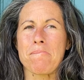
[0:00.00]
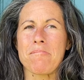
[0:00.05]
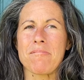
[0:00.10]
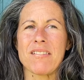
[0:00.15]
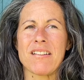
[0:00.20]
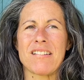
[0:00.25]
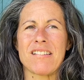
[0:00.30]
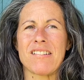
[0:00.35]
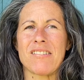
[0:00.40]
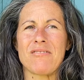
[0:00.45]

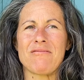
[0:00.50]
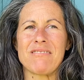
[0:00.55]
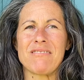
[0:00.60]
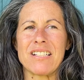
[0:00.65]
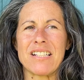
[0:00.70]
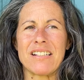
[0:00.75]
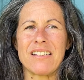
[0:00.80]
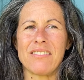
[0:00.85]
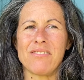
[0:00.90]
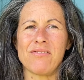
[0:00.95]
And I
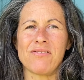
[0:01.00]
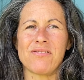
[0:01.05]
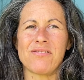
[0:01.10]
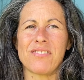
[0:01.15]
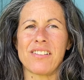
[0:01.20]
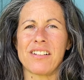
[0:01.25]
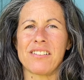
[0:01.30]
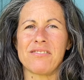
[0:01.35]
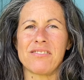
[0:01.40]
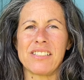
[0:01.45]
really love,
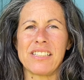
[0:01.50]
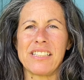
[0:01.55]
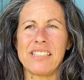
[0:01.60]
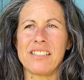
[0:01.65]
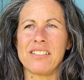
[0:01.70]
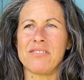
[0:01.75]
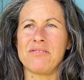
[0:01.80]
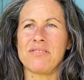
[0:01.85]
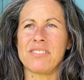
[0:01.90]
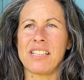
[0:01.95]
I really
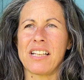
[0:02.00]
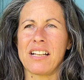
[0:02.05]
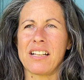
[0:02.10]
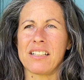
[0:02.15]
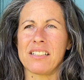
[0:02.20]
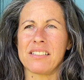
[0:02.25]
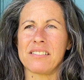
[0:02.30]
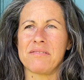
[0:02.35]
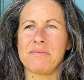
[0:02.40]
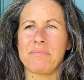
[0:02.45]
love that.
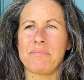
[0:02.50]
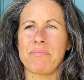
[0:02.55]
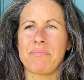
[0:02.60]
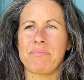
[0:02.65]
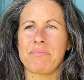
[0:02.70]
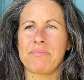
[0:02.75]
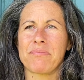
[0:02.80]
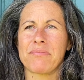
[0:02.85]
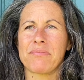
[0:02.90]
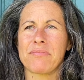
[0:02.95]

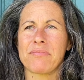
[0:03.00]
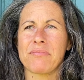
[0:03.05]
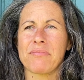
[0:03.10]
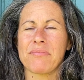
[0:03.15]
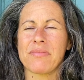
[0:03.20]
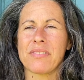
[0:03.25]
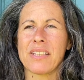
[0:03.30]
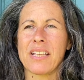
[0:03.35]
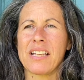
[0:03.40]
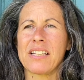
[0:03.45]

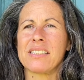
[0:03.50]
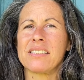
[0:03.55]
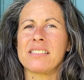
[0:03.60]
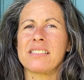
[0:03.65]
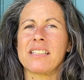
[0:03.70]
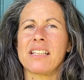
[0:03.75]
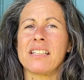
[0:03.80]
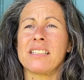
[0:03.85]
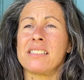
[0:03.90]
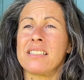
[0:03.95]
It's,
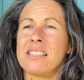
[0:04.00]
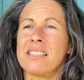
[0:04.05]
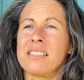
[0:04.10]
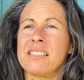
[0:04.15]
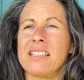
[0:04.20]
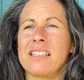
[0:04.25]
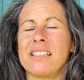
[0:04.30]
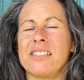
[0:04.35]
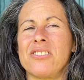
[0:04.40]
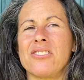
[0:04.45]
it is.
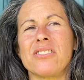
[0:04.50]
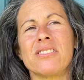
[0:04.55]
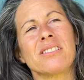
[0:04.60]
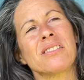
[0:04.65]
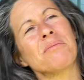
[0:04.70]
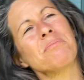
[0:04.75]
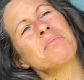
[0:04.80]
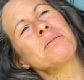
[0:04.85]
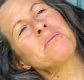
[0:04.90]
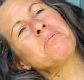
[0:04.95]
You,
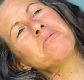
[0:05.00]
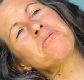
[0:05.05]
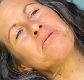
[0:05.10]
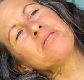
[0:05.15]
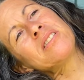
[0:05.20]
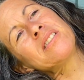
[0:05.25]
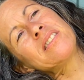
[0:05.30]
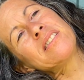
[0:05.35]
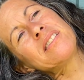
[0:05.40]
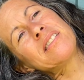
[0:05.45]
some people would
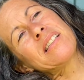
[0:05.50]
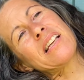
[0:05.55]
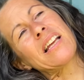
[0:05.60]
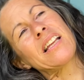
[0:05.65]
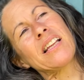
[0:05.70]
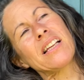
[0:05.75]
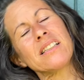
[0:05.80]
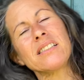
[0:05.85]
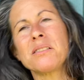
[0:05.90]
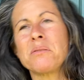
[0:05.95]
say
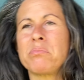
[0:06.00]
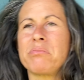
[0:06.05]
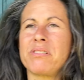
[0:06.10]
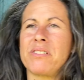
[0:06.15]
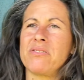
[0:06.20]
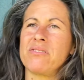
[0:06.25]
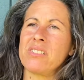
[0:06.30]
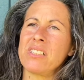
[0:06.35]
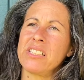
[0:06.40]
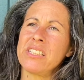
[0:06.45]
that's a
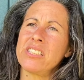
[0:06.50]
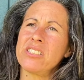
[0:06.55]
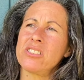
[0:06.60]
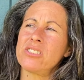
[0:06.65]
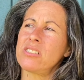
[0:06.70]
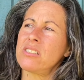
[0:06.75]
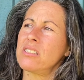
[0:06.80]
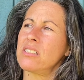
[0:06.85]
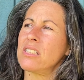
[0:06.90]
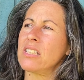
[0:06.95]

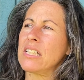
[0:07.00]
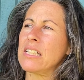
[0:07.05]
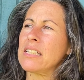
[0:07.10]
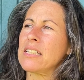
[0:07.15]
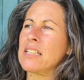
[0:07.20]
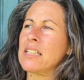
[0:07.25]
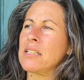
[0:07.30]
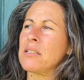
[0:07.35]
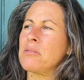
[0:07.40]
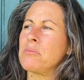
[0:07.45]
privilege,
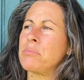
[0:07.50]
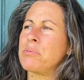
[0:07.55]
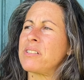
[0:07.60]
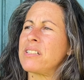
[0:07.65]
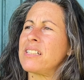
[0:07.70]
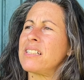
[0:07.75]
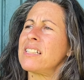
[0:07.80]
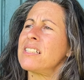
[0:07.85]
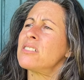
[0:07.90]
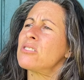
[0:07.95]
but
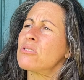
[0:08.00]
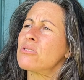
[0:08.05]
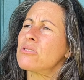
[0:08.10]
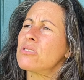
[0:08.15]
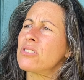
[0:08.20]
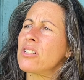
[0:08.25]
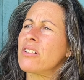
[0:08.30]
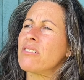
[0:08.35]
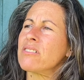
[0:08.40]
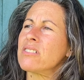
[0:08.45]
it is
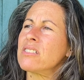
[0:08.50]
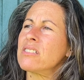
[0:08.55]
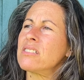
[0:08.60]
also a